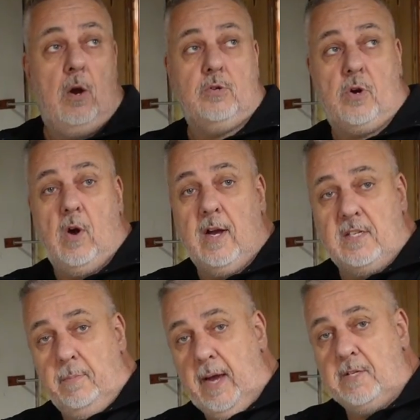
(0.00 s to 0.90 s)
goes across
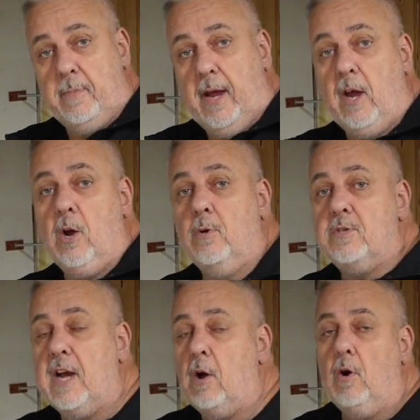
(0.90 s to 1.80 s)
the basement and
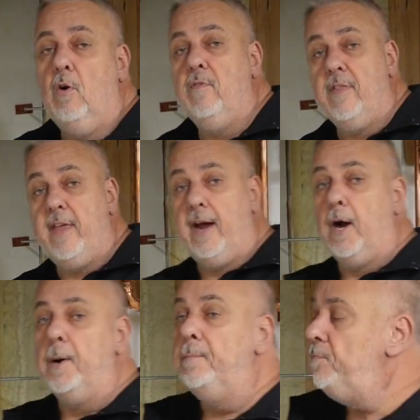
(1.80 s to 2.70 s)
goes out over
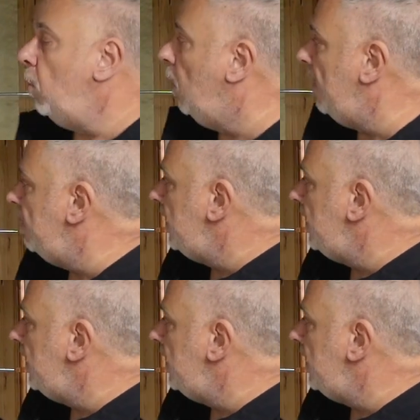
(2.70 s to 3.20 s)
there. What